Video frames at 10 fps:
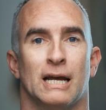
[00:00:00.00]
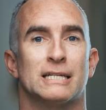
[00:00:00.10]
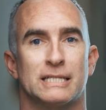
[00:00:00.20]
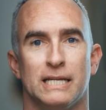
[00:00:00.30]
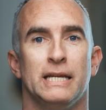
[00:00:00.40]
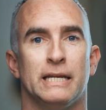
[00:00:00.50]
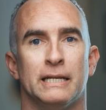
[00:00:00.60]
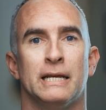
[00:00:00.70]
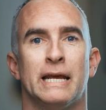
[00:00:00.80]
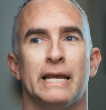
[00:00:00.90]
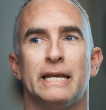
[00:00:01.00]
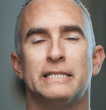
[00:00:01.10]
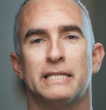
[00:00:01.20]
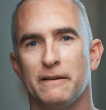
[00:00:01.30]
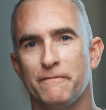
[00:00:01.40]
a scene,
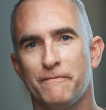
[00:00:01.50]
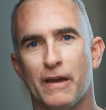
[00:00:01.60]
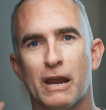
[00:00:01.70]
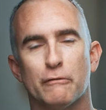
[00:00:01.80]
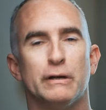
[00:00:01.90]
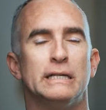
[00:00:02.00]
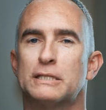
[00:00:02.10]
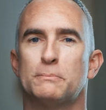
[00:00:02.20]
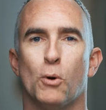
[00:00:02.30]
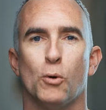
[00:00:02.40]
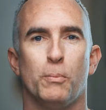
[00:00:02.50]
is the very small